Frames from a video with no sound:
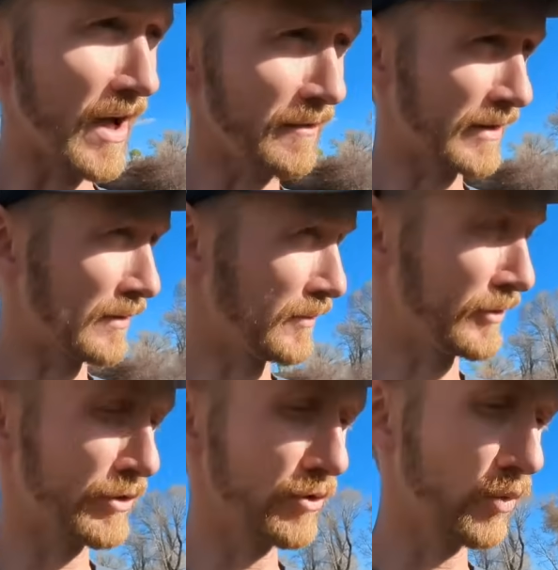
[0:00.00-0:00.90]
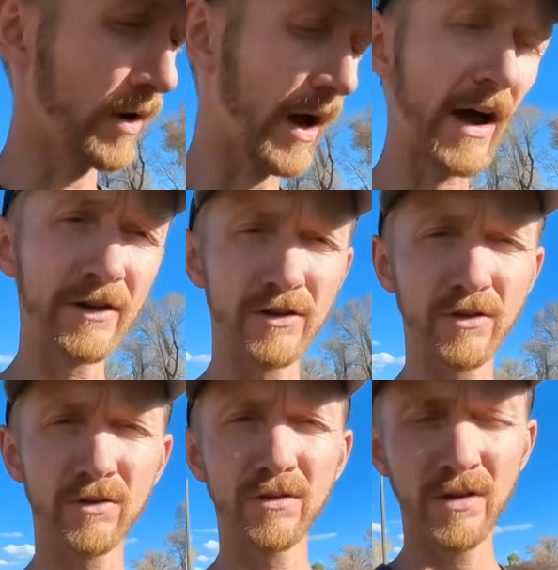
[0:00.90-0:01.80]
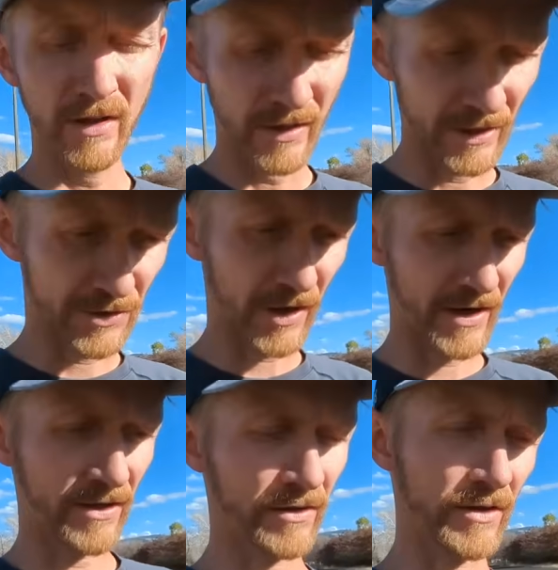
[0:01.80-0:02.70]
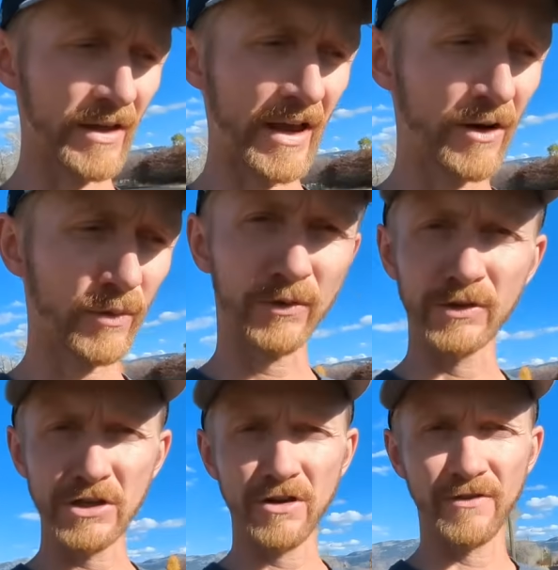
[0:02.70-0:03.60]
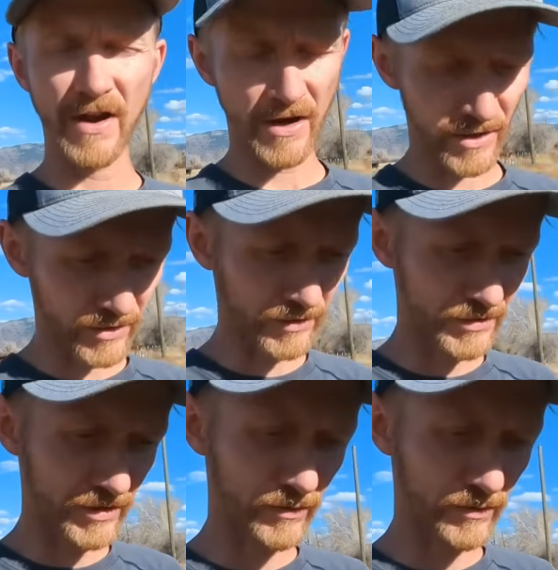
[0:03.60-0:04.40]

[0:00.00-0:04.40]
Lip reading: I've been able to do what I do in trying to heal the land with regenerative agriculture,